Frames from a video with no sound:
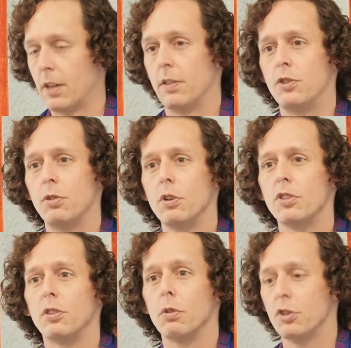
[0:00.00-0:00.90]
The
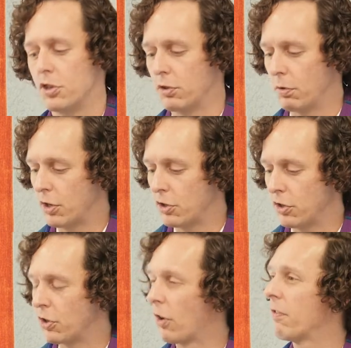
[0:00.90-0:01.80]
Jewish and Christian
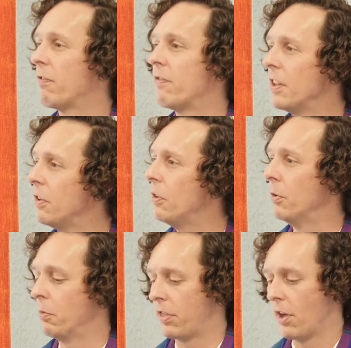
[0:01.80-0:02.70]
traditions are
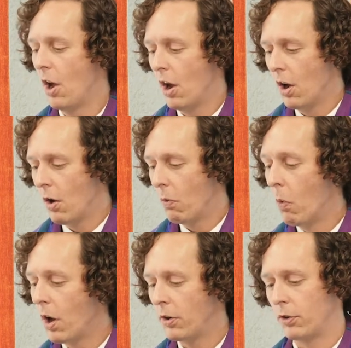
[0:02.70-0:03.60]
filled with
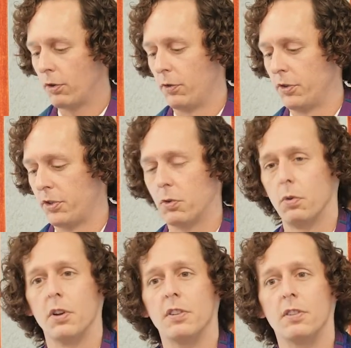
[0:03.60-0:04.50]
wonderful
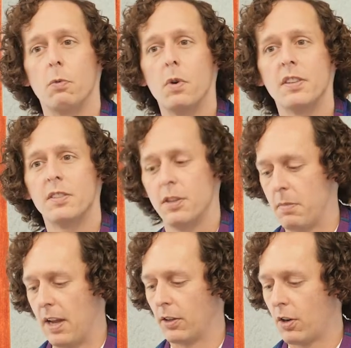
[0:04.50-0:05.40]
stories of
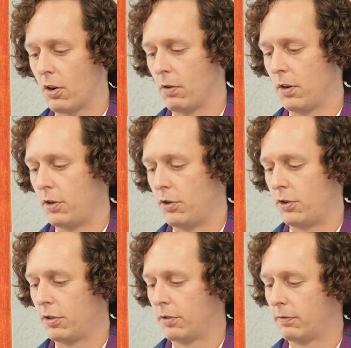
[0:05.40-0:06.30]
wisdom and
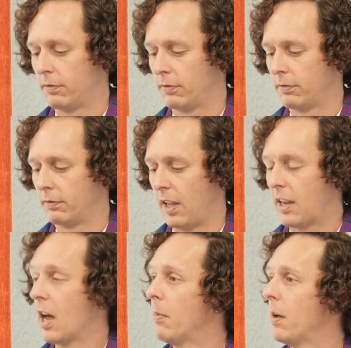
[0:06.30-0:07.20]
courage. They
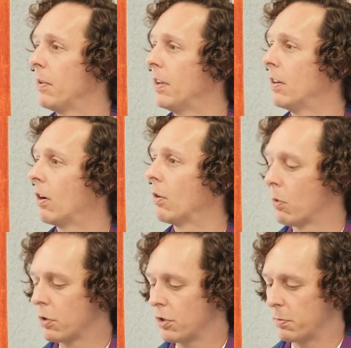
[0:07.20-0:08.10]
come up in our
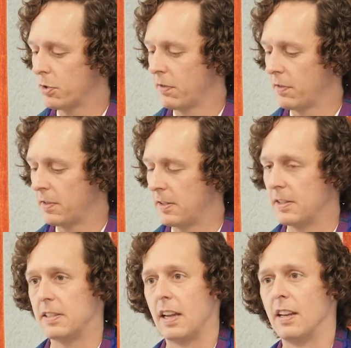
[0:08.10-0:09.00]
worship
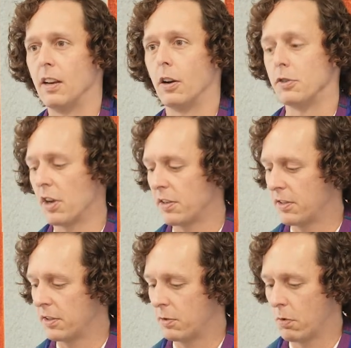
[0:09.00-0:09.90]
services and in our
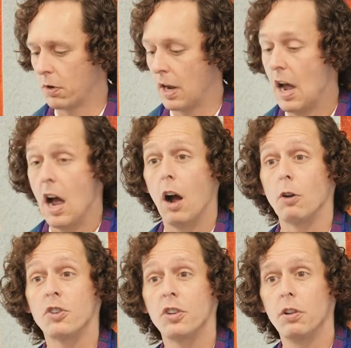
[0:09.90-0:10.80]
justice work.
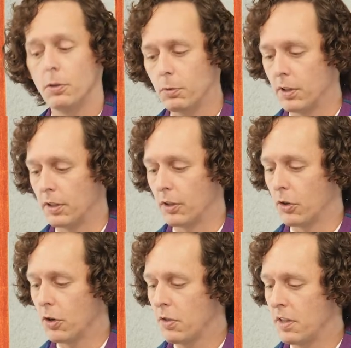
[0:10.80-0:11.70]
Our children
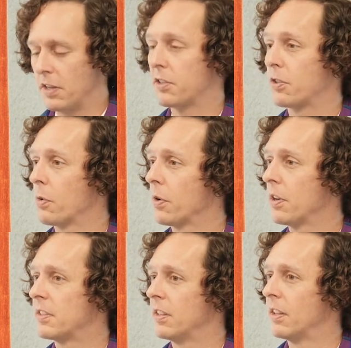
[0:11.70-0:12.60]
learn these
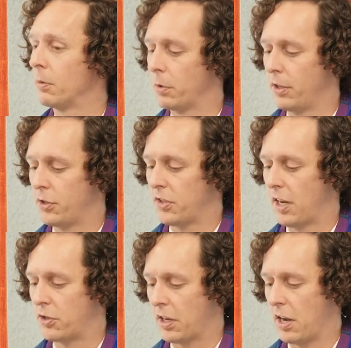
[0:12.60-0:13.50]
stories in their religious
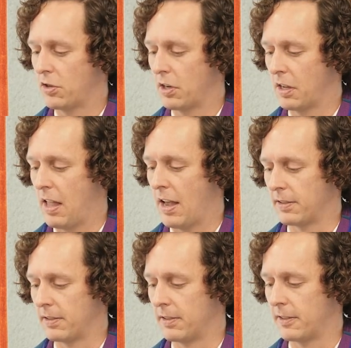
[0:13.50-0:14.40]
education
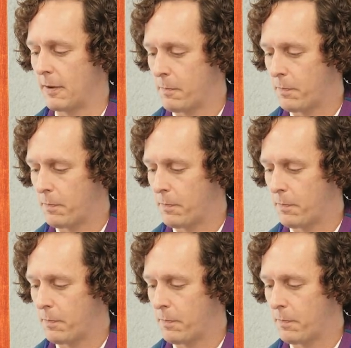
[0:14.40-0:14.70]
classes.